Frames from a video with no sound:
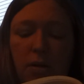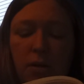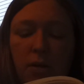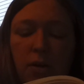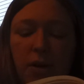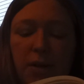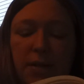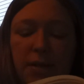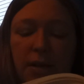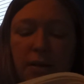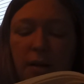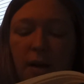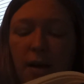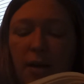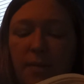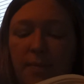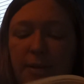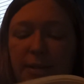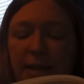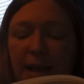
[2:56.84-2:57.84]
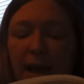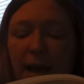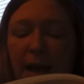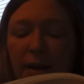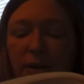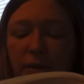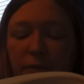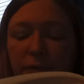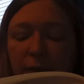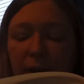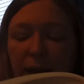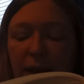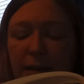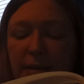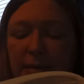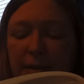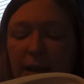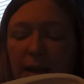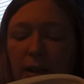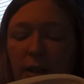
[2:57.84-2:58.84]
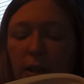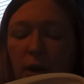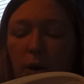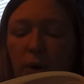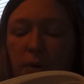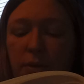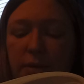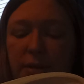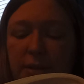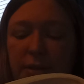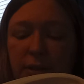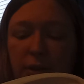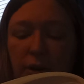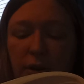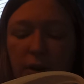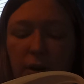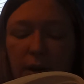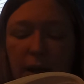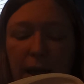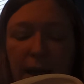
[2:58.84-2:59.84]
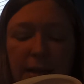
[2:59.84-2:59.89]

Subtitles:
looks on Autumna's haggard face, and loathes her,